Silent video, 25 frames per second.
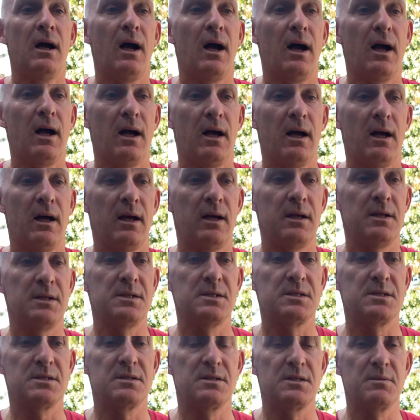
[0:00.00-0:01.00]

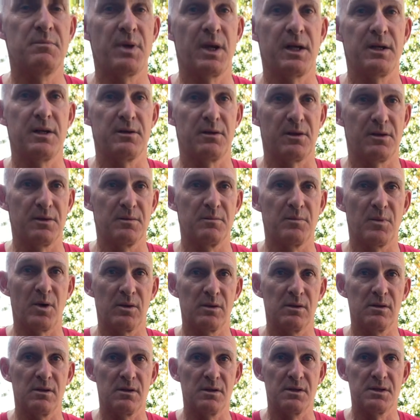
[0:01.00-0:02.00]
And depending on the
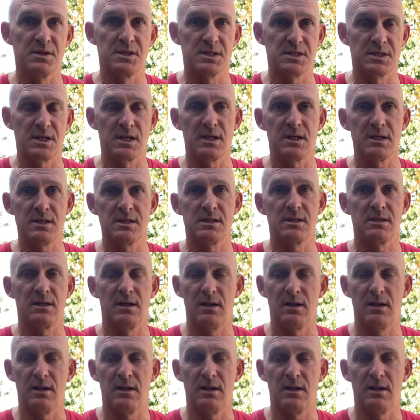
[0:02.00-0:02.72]
model of the seat,